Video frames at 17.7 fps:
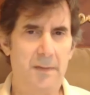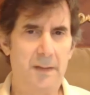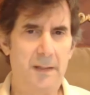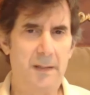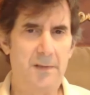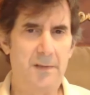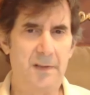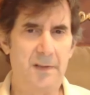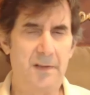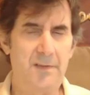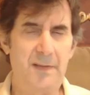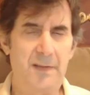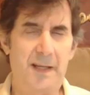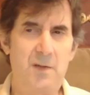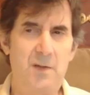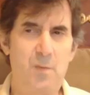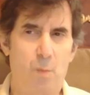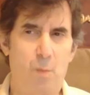is he
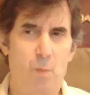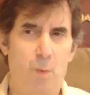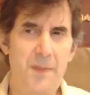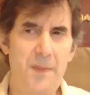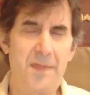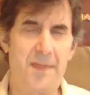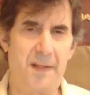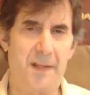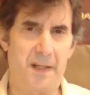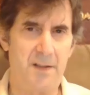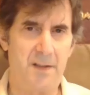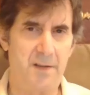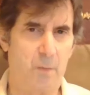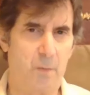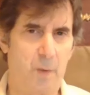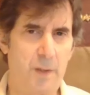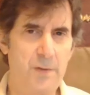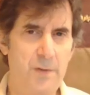saying one thing
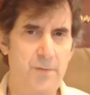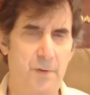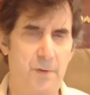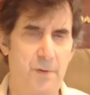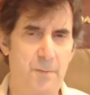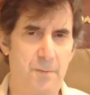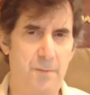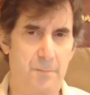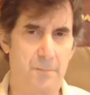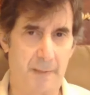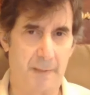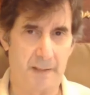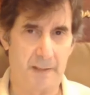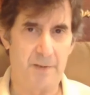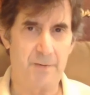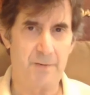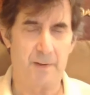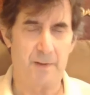to one group,
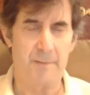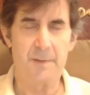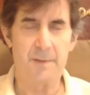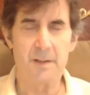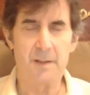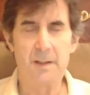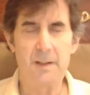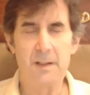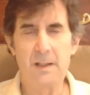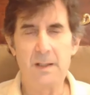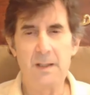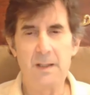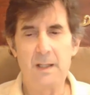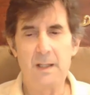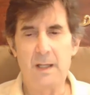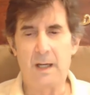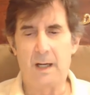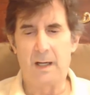meaning Trump,
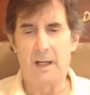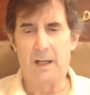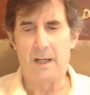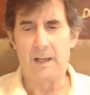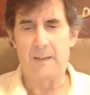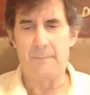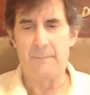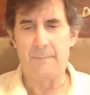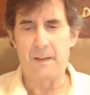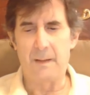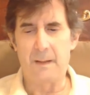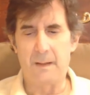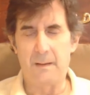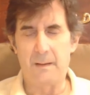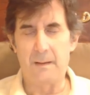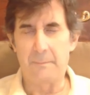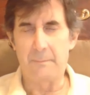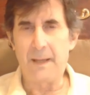
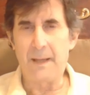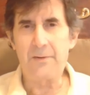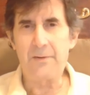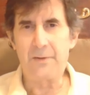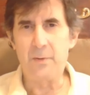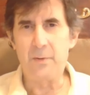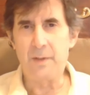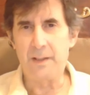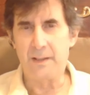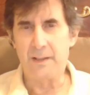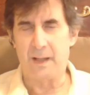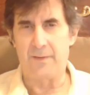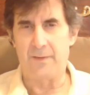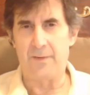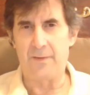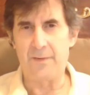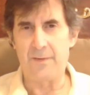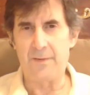about Duke and
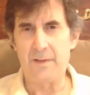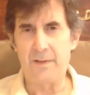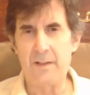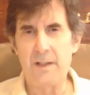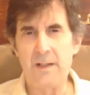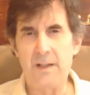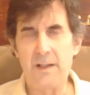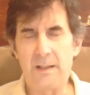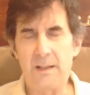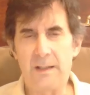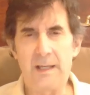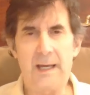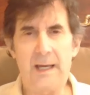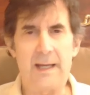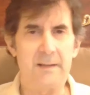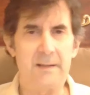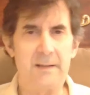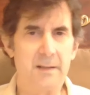others,
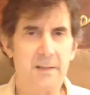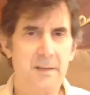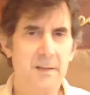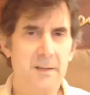yet